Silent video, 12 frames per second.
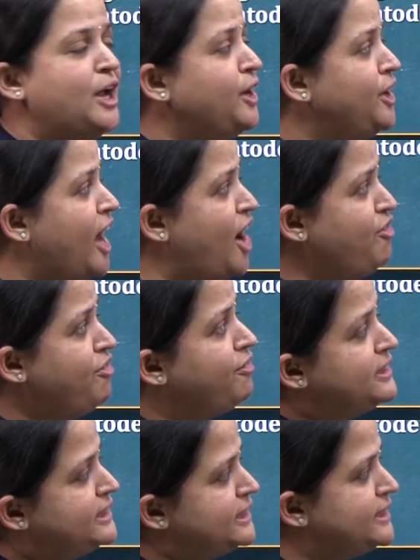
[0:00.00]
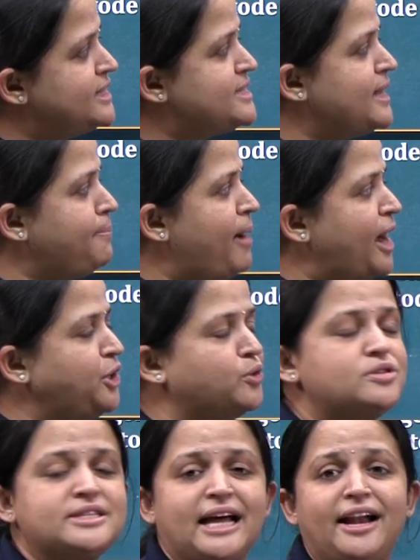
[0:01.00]
Now within this
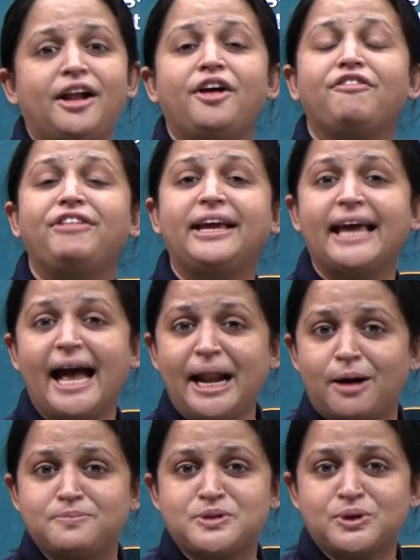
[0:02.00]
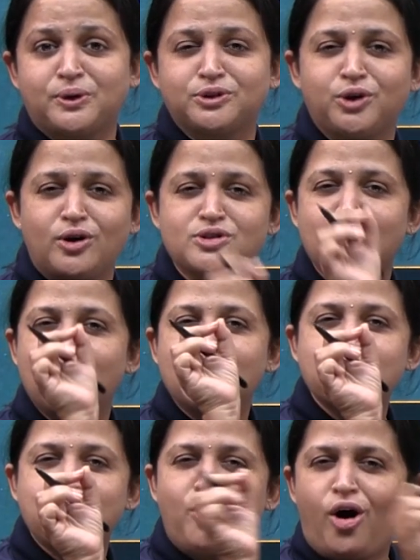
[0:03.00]
nematode cell, we can observe those
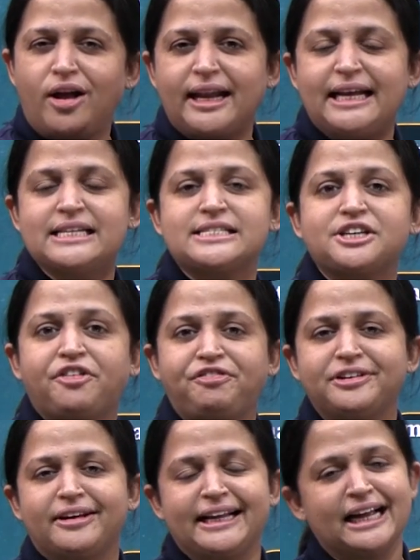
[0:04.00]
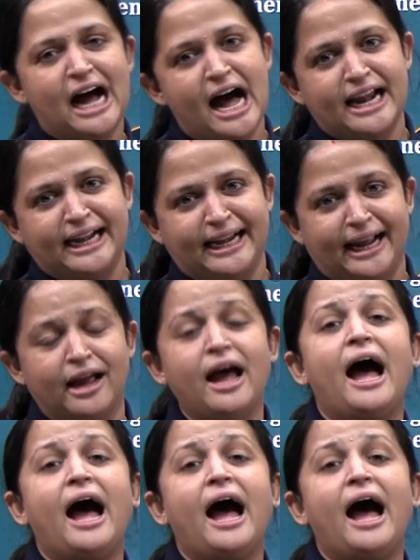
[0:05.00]
small interfering RNA,